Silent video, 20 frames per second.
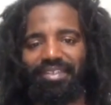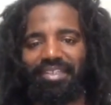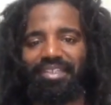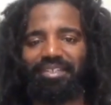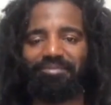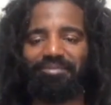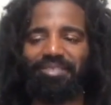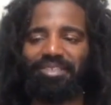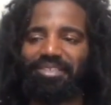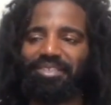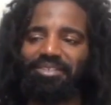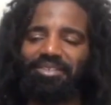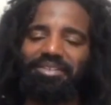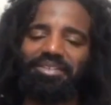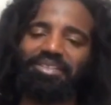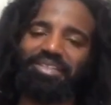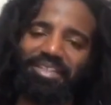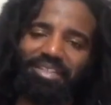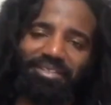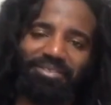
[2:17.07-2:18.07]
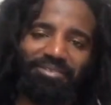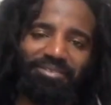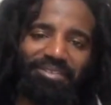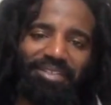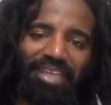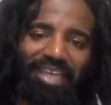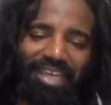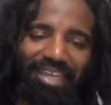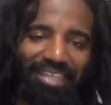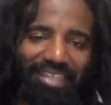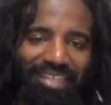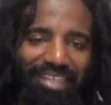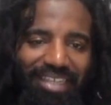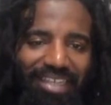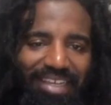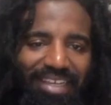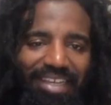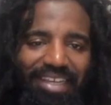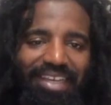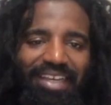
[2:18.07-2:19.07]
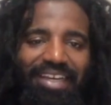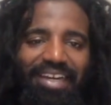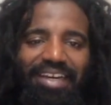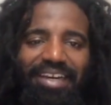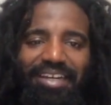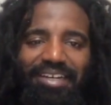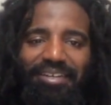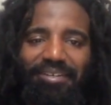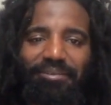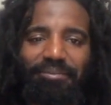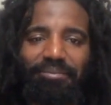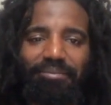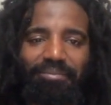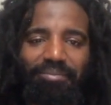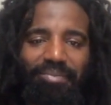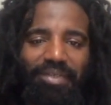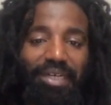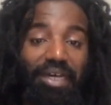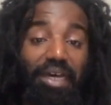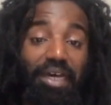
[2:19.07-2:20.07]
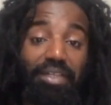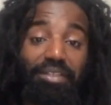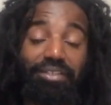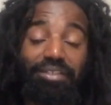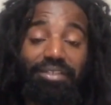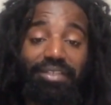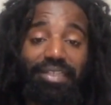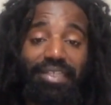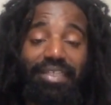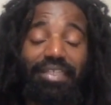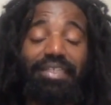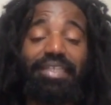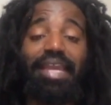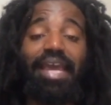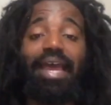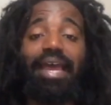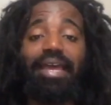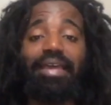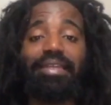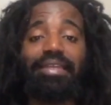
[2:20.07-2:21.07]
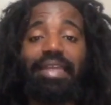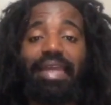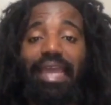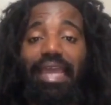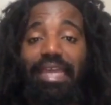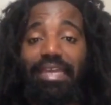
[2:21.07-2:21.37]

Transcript: And I'm just all like, well, dang. But other than that,